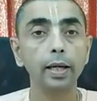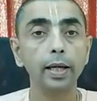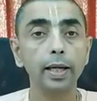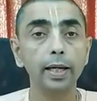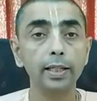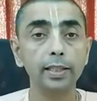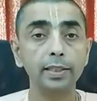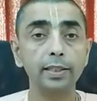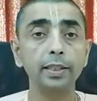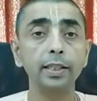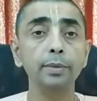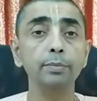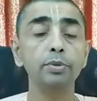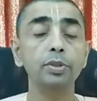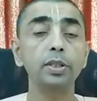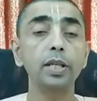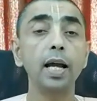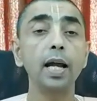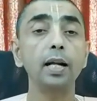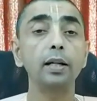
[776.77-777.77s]
It
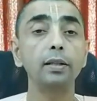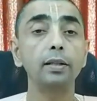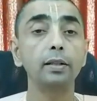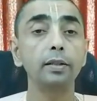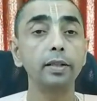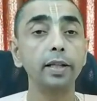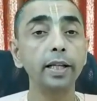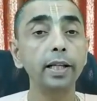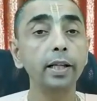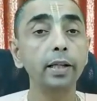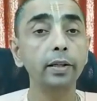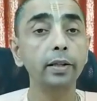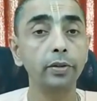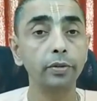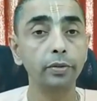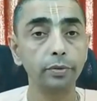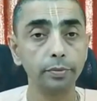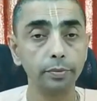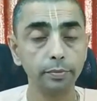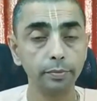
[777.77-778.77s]
seems that
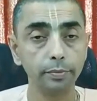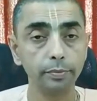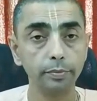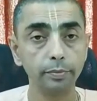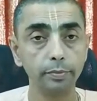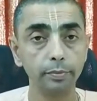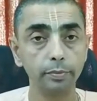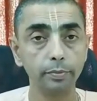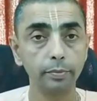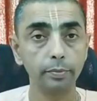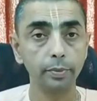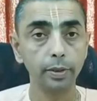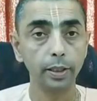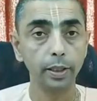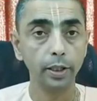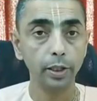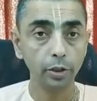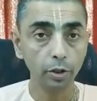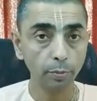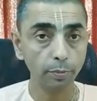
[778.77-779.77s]
deer,
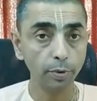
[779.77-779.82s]
you know,